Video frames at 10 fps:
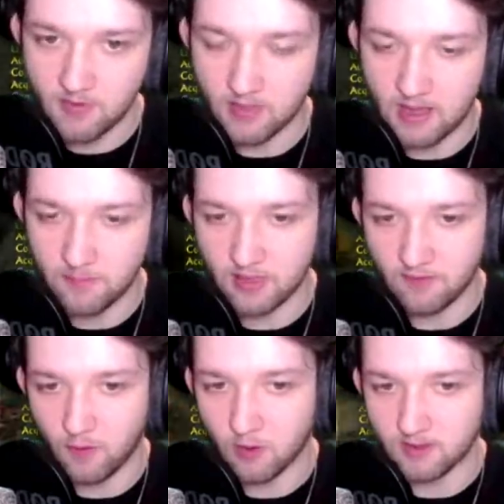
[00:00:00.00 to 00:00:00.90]
That being
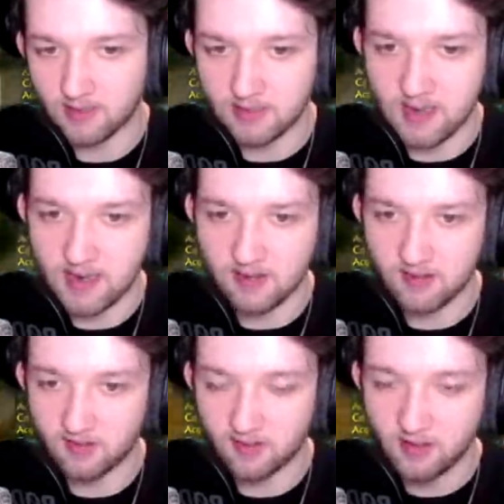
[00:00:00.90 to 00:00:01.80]
fourteen
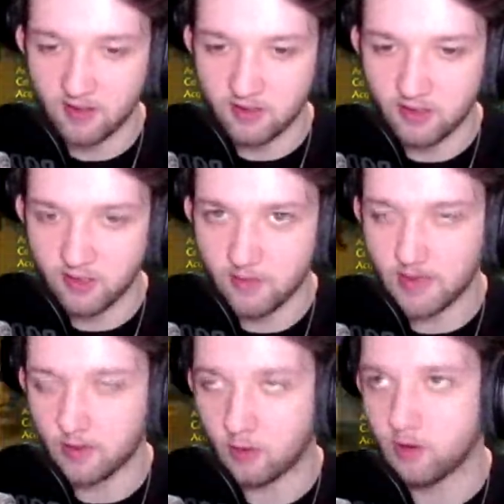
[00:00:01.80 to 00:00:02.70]
days, you're going to
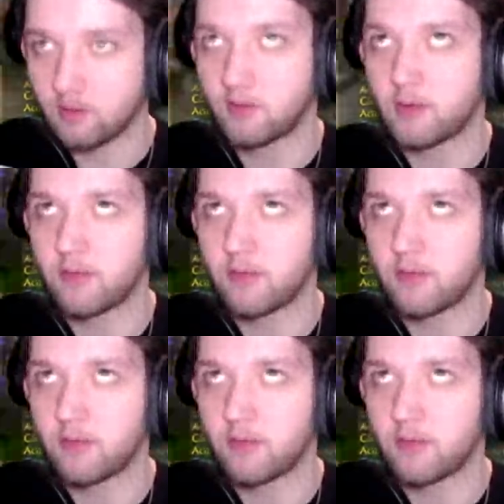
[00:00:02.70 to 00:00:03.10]
make, hold on, quick